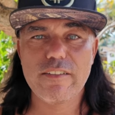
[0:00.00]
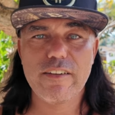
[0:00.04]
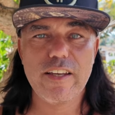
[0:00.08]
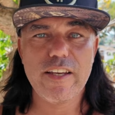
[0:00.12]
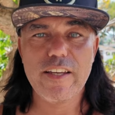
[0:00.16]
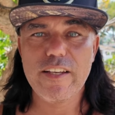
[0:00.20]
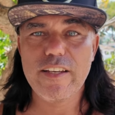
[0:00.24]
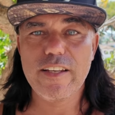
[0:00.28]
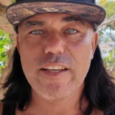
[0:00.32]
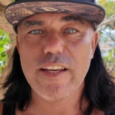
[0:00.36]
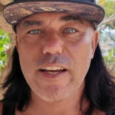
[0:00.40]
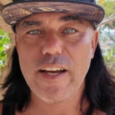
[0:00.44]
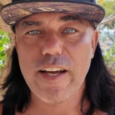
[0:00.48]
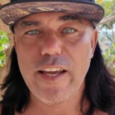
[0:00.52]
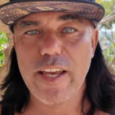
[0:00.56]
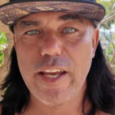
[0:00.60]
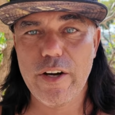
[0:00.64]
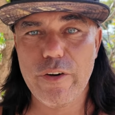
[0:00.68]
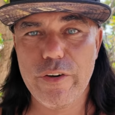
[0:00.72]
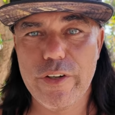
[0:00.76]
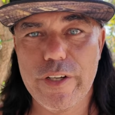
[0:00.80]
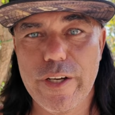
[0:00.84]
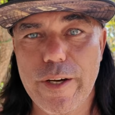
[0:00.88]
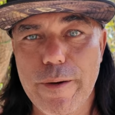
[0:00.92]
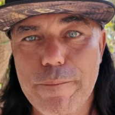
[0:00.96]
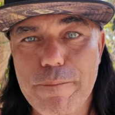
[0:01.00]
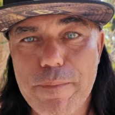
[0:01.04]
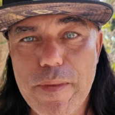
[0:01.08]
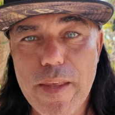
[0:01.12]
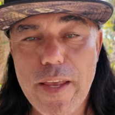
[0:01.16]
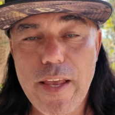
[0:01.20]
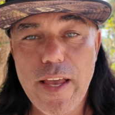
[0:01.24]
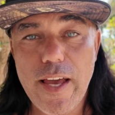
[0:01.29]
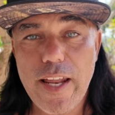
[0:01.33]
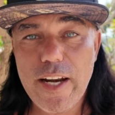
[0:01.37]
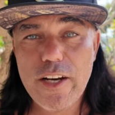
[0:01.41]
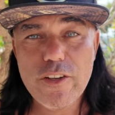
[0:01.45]
Dénia area.
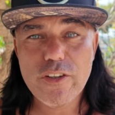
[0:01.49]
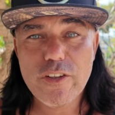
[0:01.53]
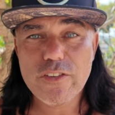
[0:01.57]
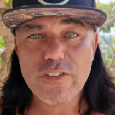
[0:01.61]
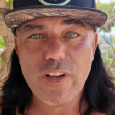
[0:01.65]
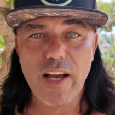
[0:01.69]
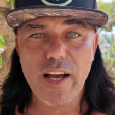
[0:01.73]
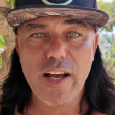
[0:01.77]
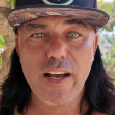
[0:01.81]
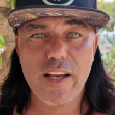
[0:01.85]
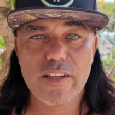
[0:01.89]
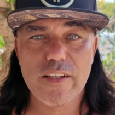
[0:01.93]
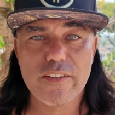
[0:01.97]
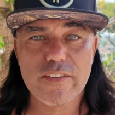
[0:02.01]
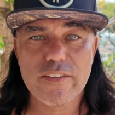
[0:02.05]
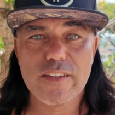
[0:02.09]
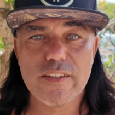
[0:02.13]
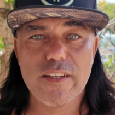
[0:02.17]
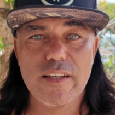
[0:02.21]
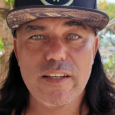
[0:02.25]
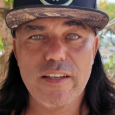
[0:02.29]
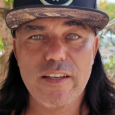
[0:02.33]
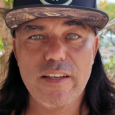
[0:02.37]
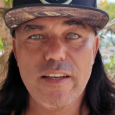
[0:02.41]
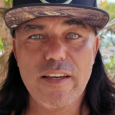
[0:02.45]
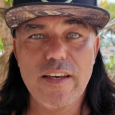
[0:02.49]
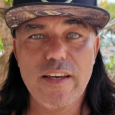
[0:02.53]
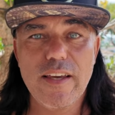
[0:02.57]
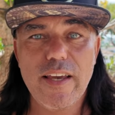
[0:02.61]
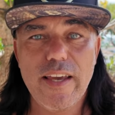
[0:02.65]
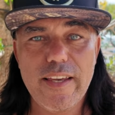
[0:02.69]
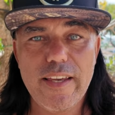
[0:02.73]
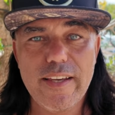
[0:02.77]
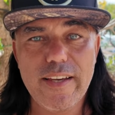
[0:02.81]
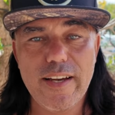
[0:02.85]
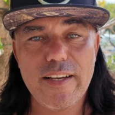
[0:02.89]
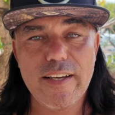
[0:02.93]
And I just asked,
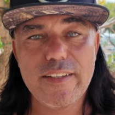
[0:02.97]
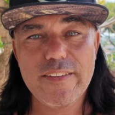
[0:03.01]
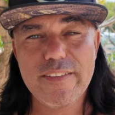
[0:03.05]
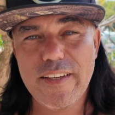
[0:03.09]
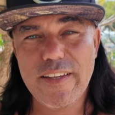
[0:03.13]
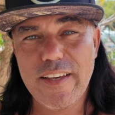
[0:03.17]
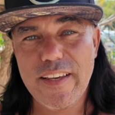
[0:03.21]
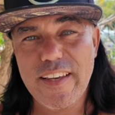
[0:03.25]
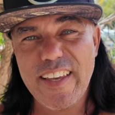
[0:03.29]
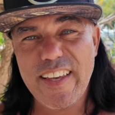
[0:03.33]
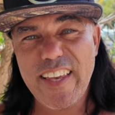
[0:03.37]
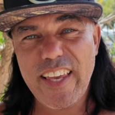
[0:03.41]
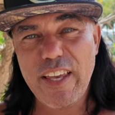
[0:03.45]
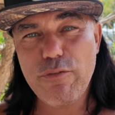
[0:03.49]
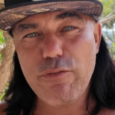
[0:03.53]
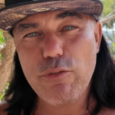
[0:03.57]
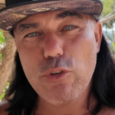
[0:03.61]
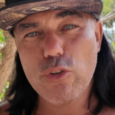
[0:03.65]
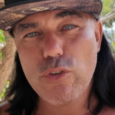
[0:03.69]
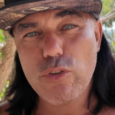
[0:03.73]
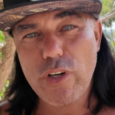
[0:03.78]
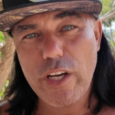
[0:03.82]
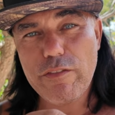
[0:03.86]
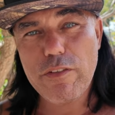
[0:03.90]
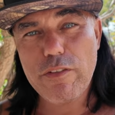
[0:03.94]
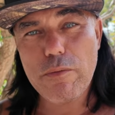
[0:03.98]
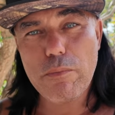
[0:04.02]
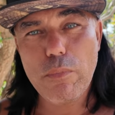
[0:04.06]
hey guys, if you drive a